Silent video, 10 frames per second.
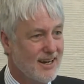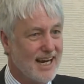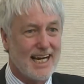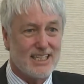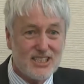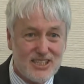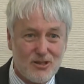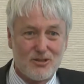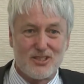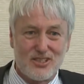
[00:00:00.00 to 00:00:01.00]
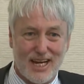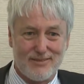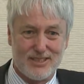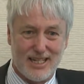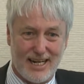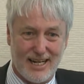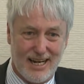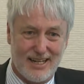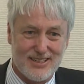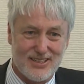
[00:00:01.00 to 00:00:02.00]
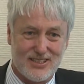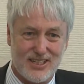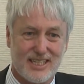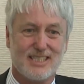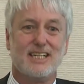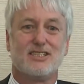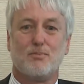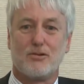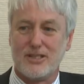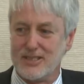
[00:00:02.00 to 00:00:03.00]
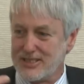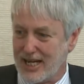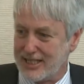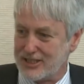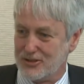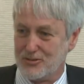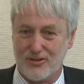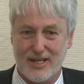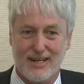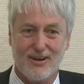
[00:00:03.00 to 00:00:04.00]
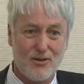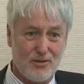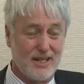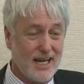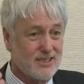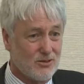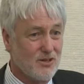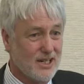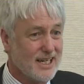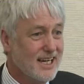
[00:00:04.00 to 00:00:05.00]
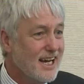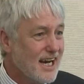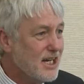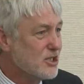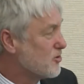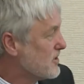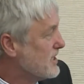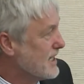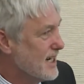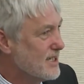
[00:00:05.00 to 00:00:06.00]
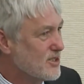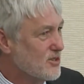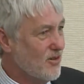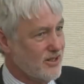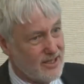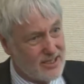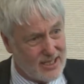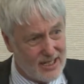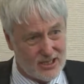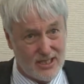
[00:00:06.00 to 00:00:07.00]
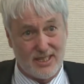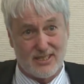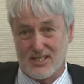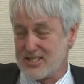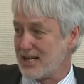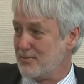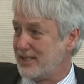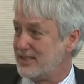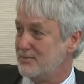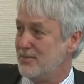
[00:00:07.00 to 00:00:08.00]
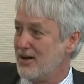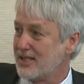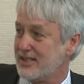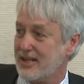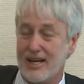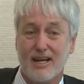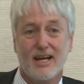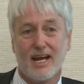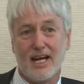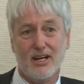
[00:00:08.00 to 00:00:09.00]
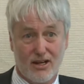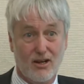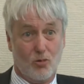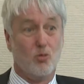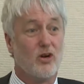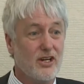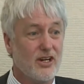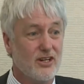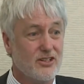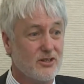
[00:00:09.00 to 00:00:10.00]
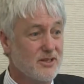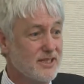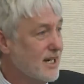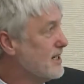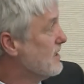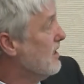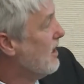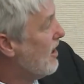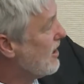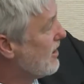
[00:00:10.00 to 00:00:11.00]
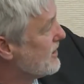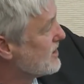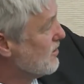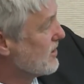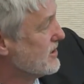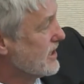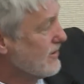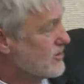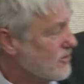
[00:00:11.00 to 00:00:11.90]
It's still the same data under the scenes. It's a presentational thing. And I think that's a really interesting insight, that essentially there's a segmented market there in what you're going to do with the data. I like this one because it gives